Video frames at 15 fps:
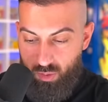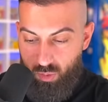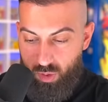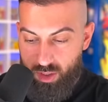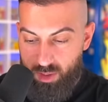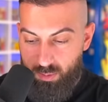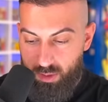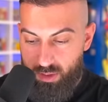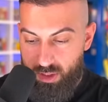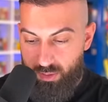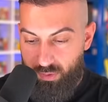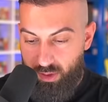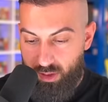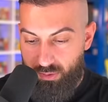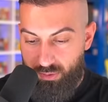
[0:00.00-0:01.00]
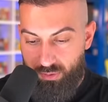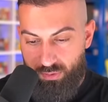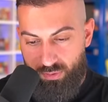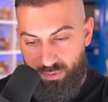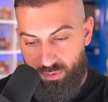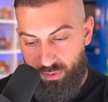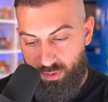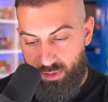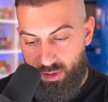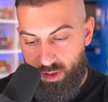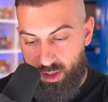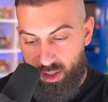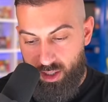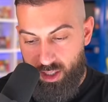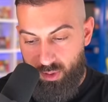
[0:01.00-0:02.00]
Whismer's definitely on the
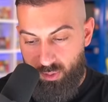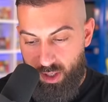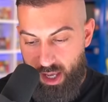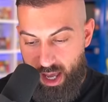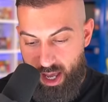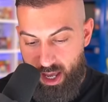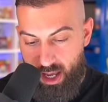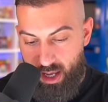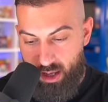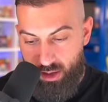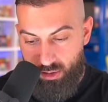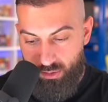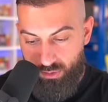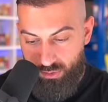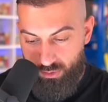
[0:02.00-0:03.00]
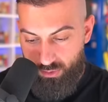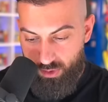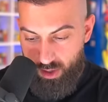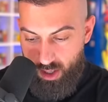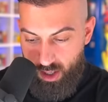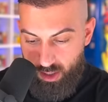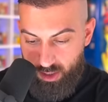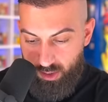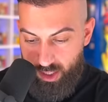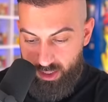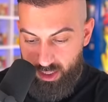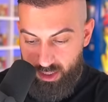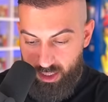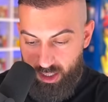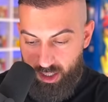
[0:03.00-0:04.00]
front. And we have... So this
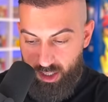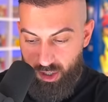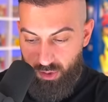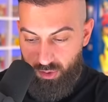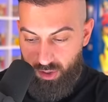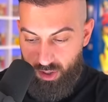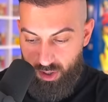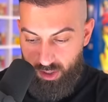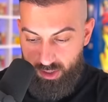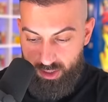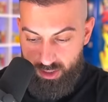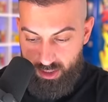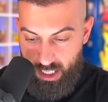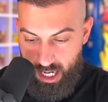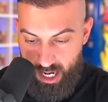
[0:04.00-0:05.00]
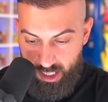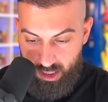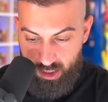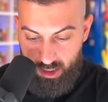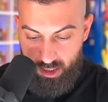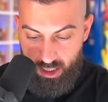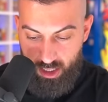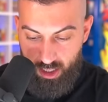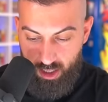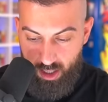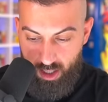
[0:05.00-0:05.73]
isn't a code card. This is actually...